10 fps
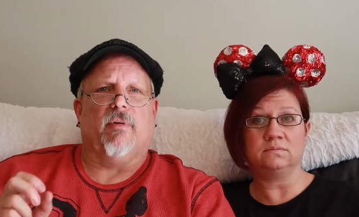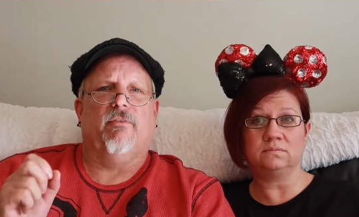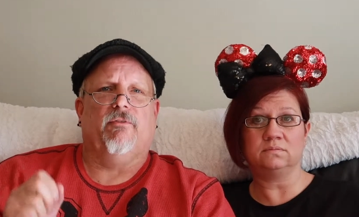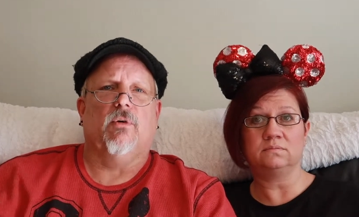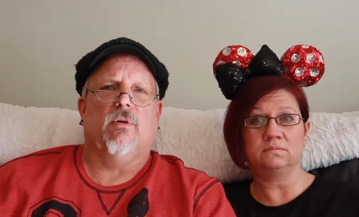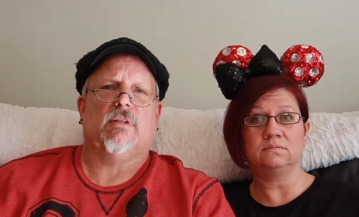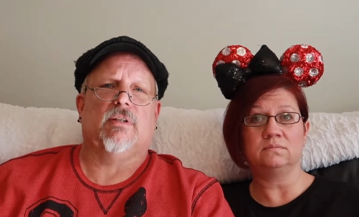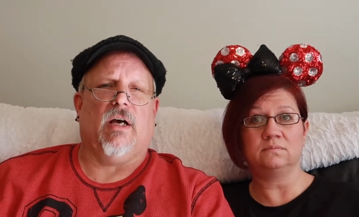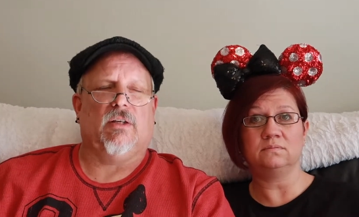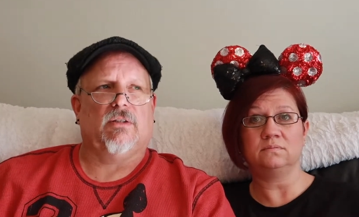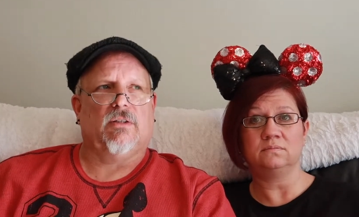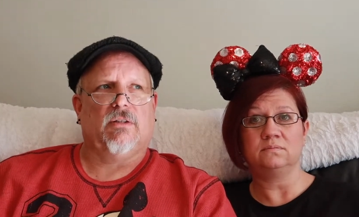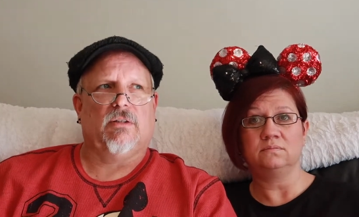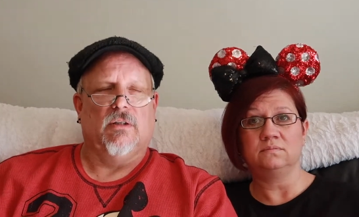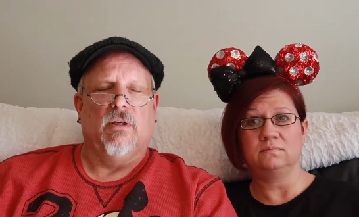Speaker 1: of food. It's not
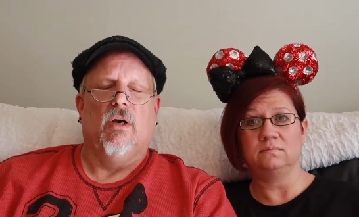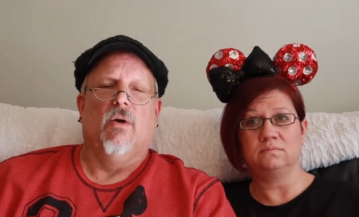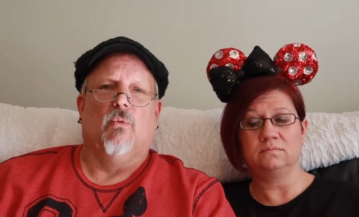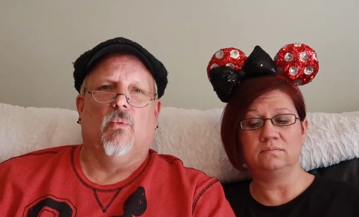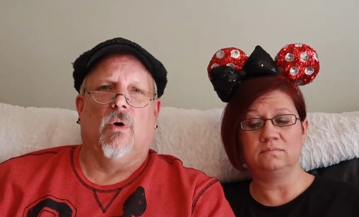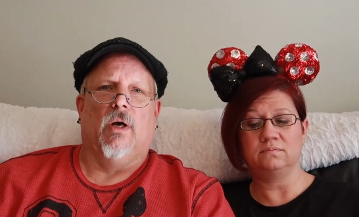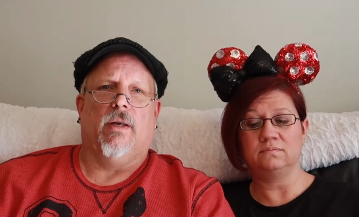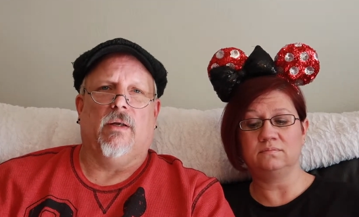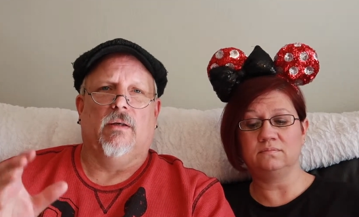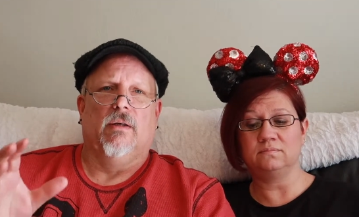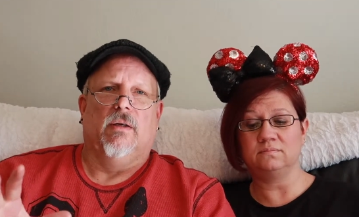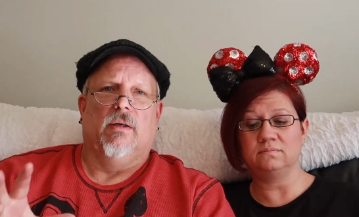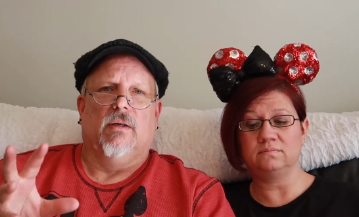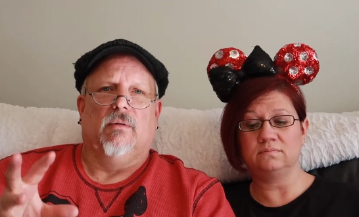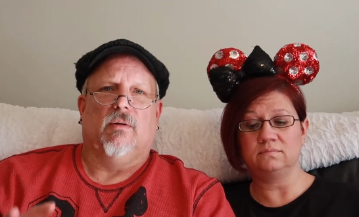just one,
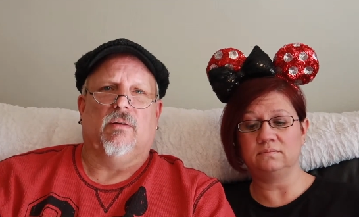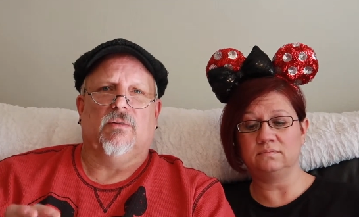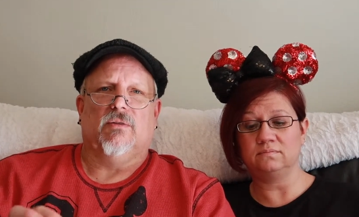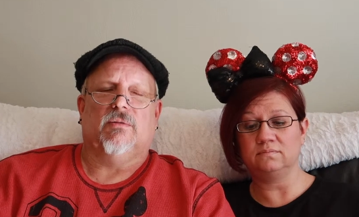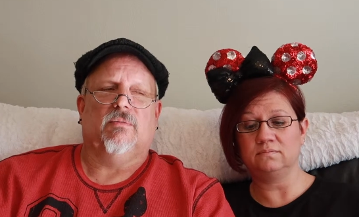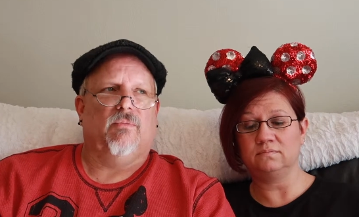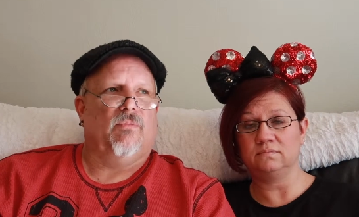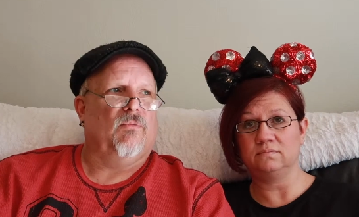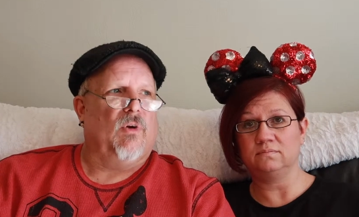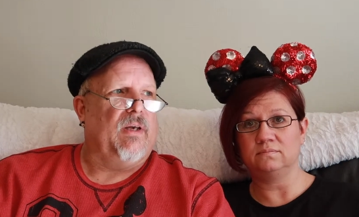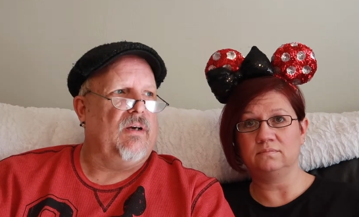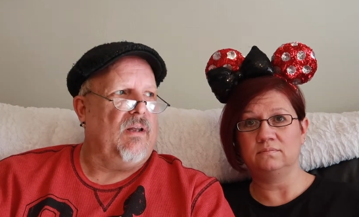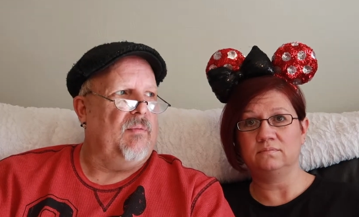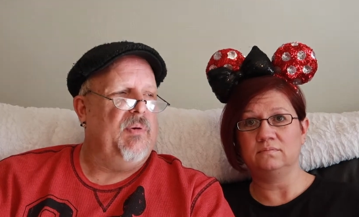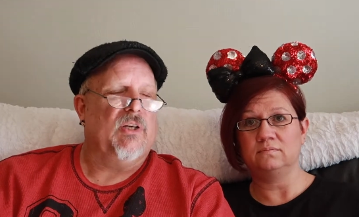what do they
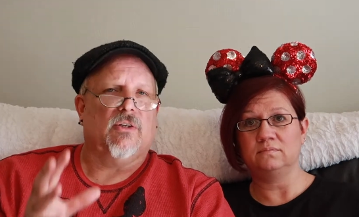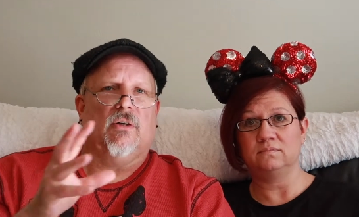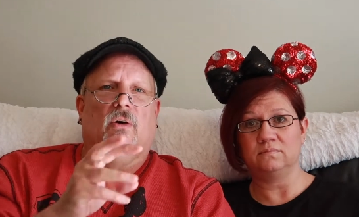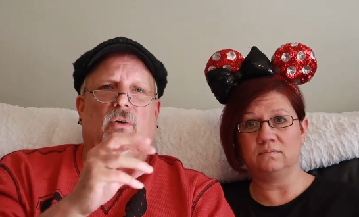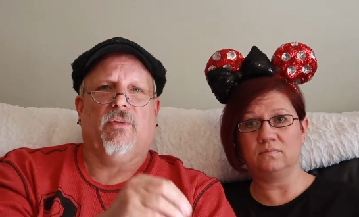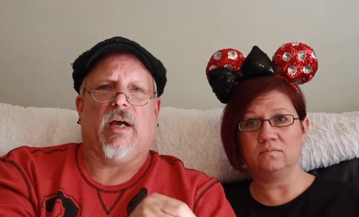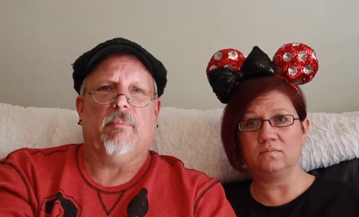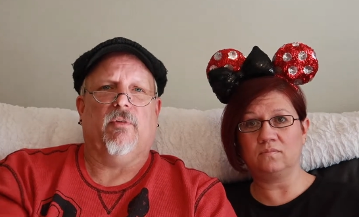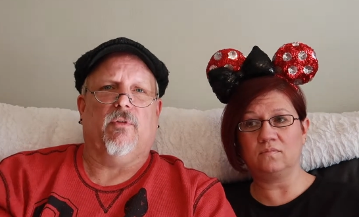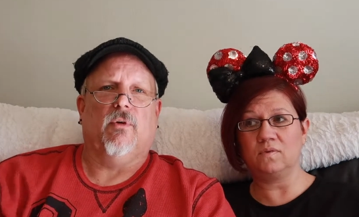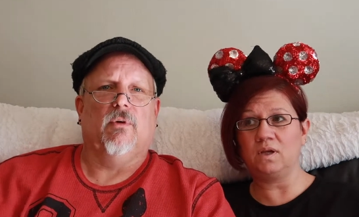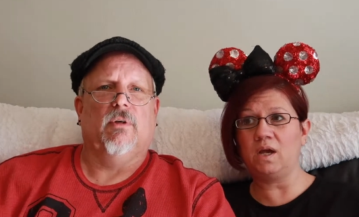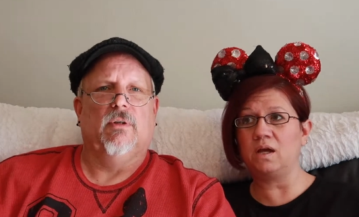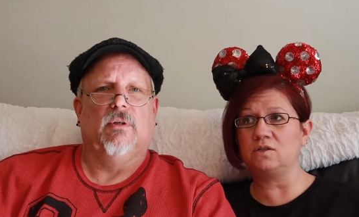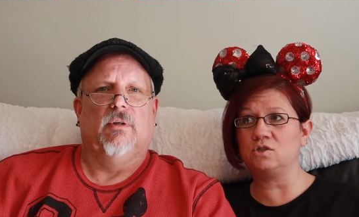call it, pigeonholed type of food.
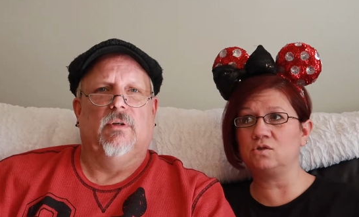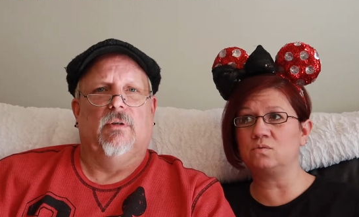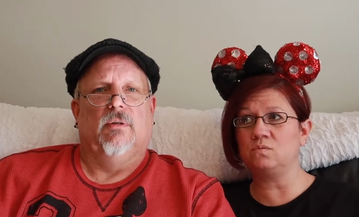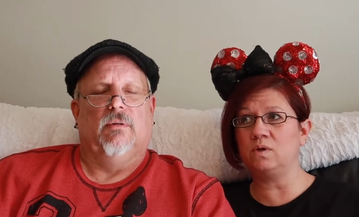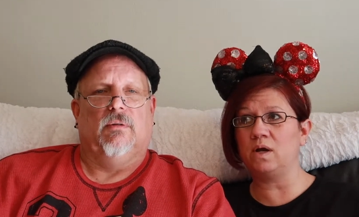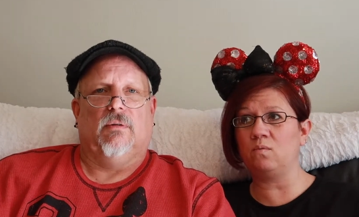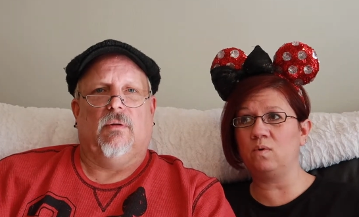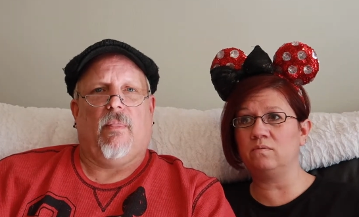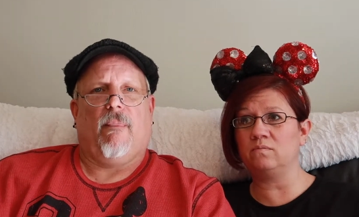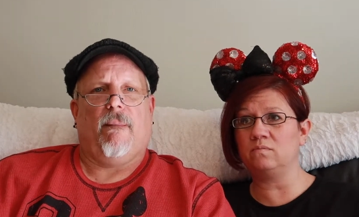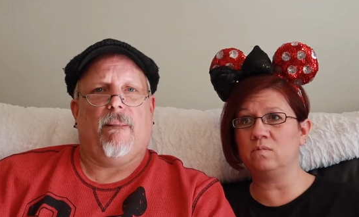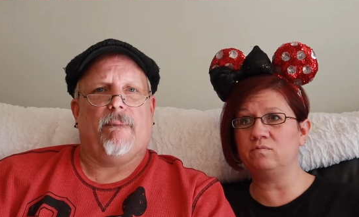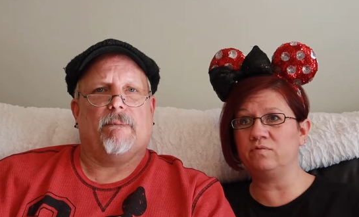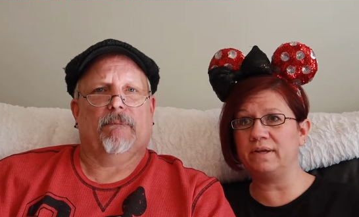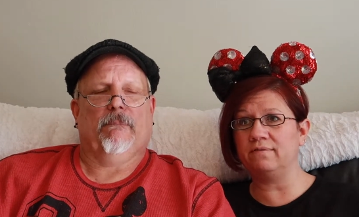Yeah,
Speaker 2: just, yeah, one
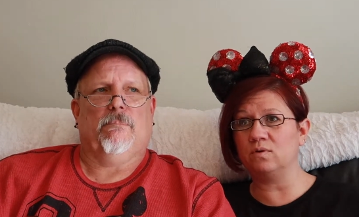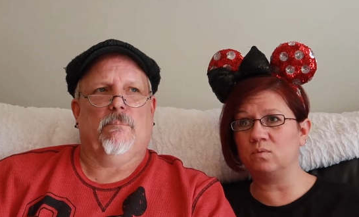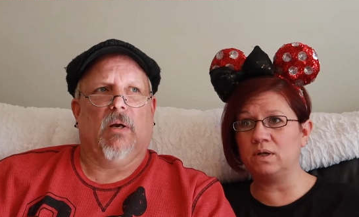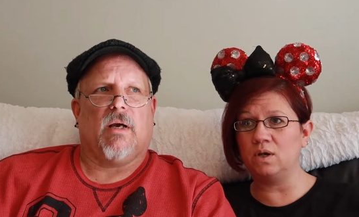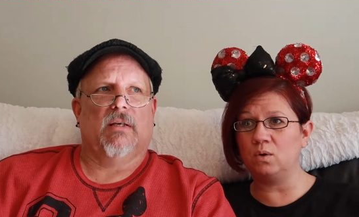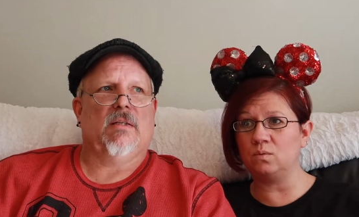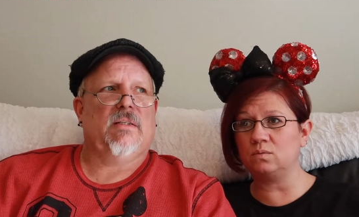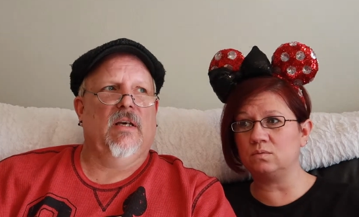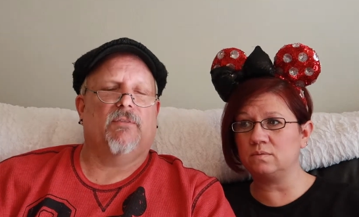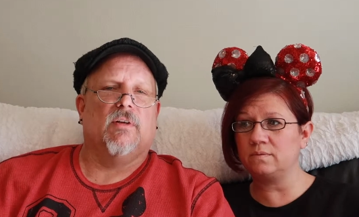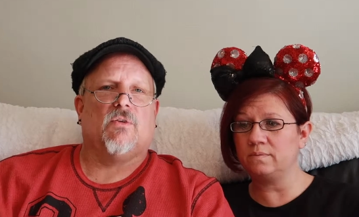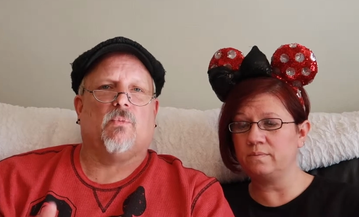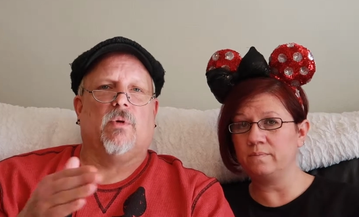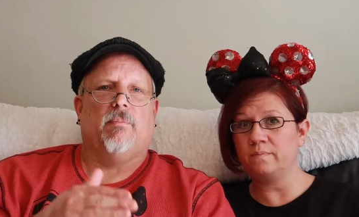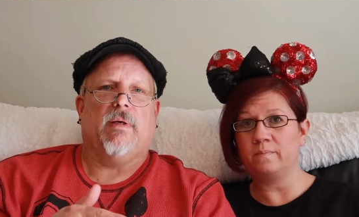one flavor. One because
Speaker 1: food. Tiffins
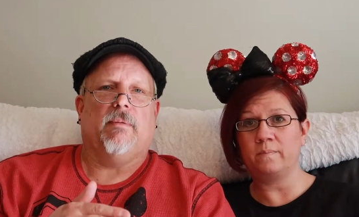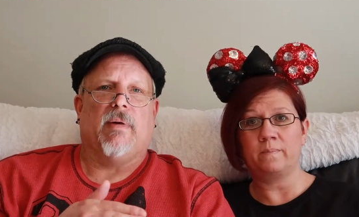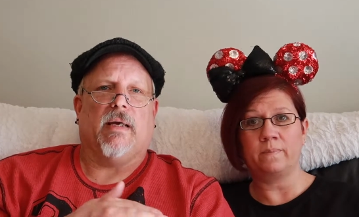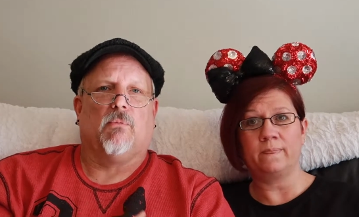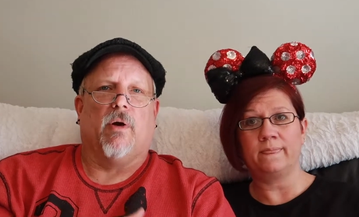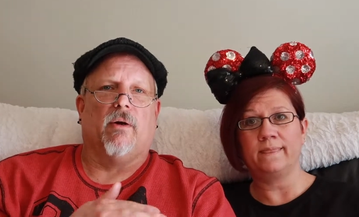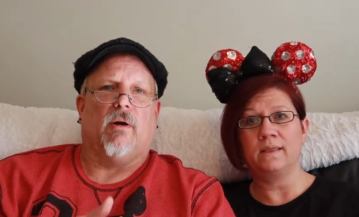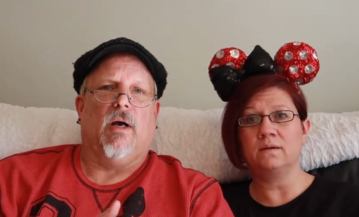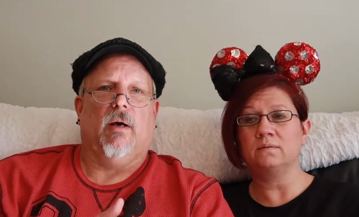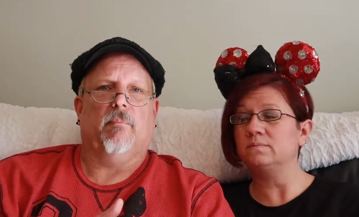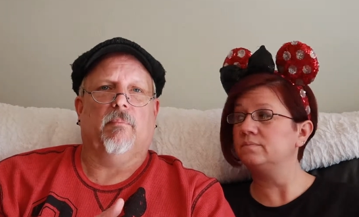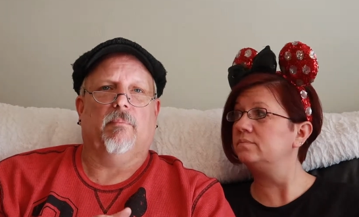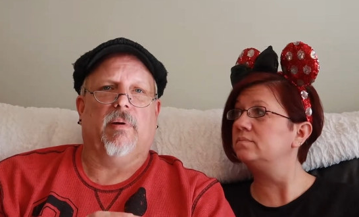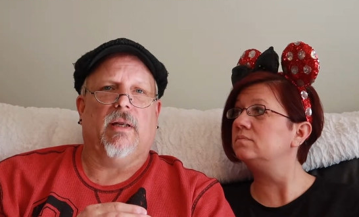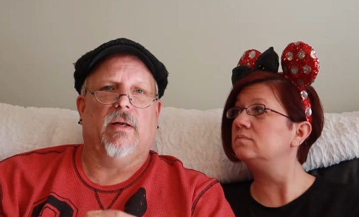would be my
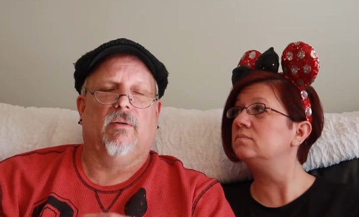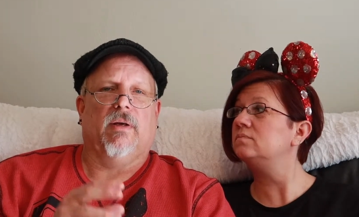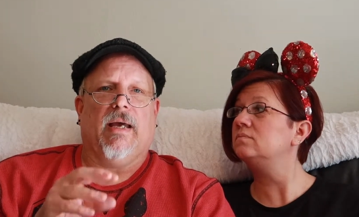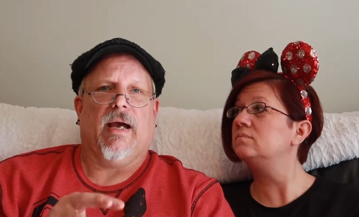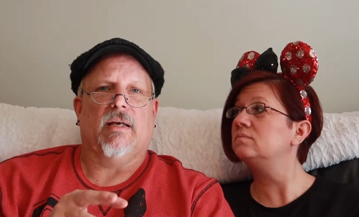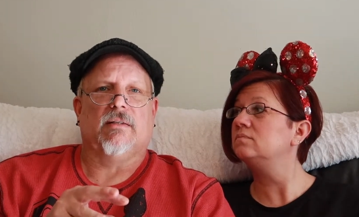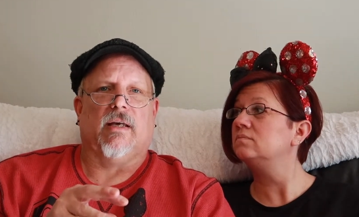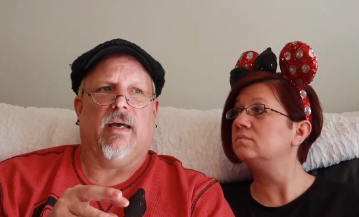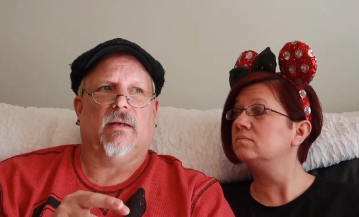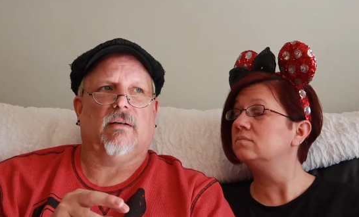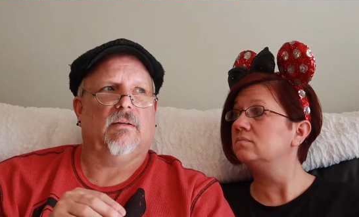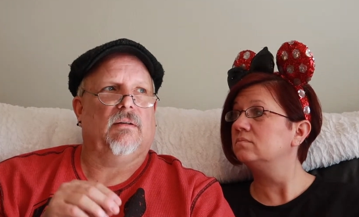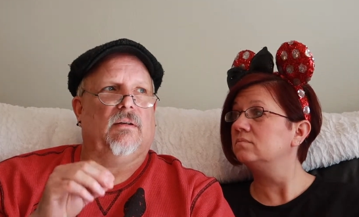runner-up, but it only has like,